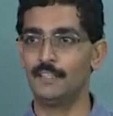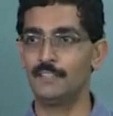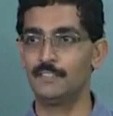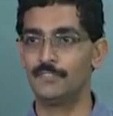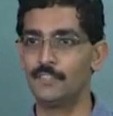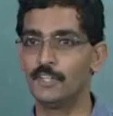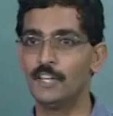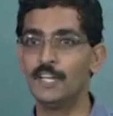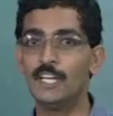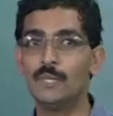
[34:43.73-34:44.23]
If
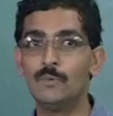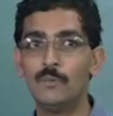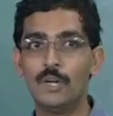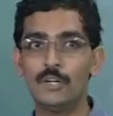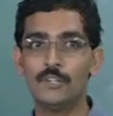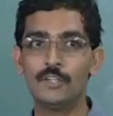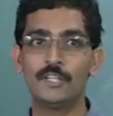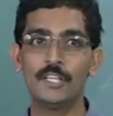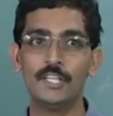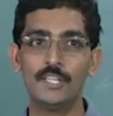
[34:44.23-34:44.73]
you really want
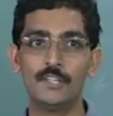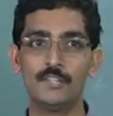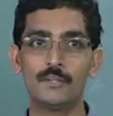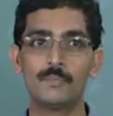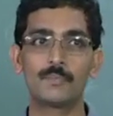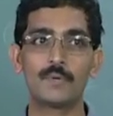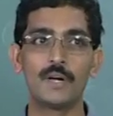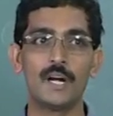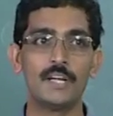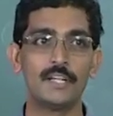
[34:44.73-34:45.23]
to take your
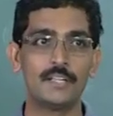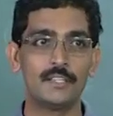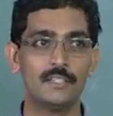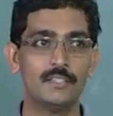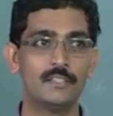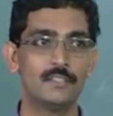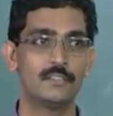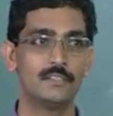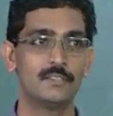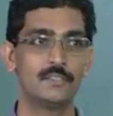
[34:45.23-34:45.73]
product
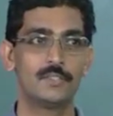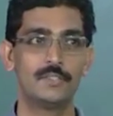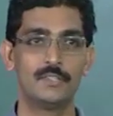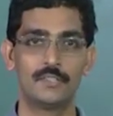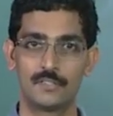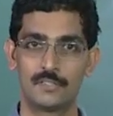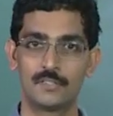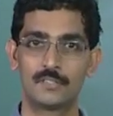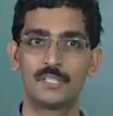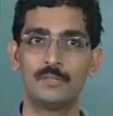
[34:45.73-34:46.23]
to your
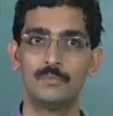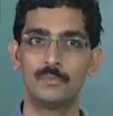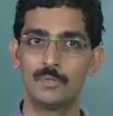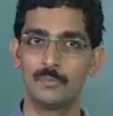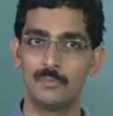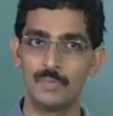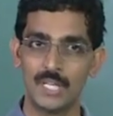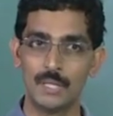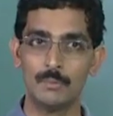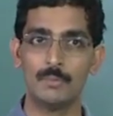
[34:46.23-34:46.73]
system to
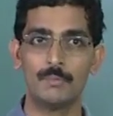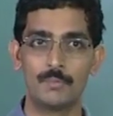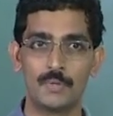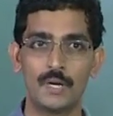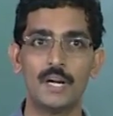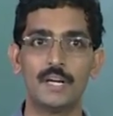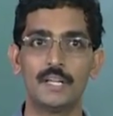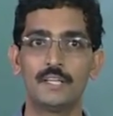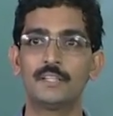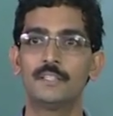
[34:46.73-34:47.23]
become a
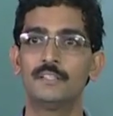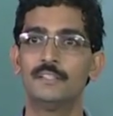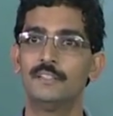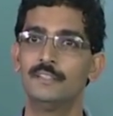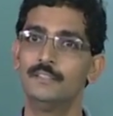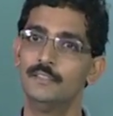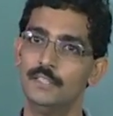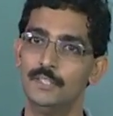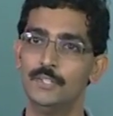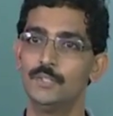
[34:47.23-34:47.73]
product,
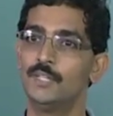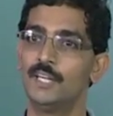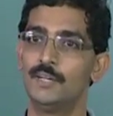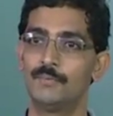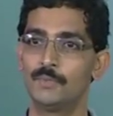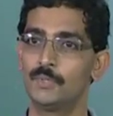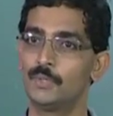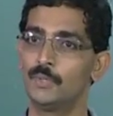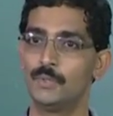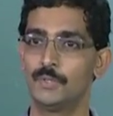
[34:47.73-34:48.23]
then you have
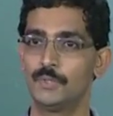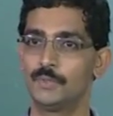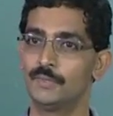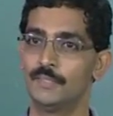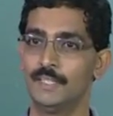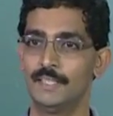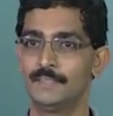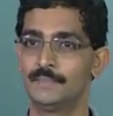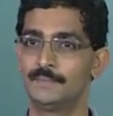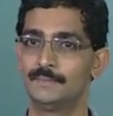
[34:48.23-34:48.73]
to go into
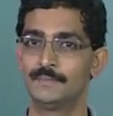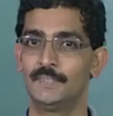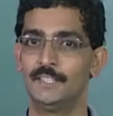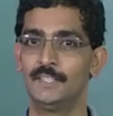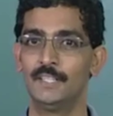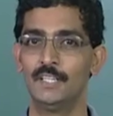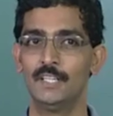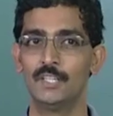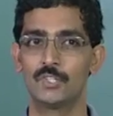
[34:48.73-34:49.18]
that, right?